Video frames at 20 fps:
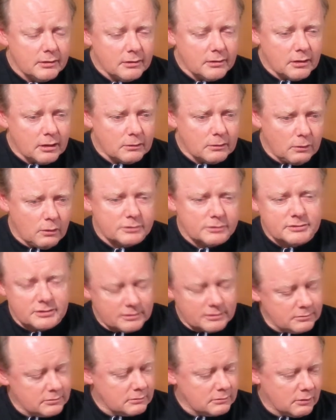a lot to
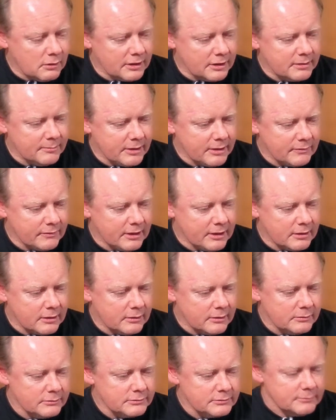like about that
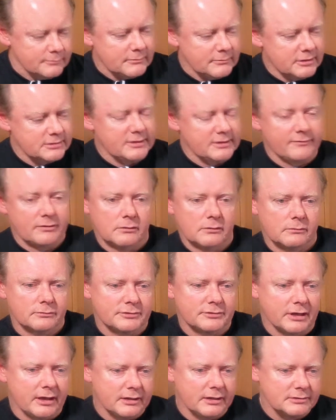nose. Let's have a little
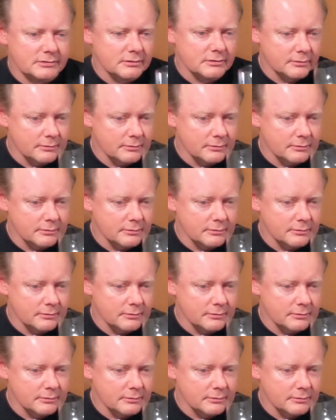taste.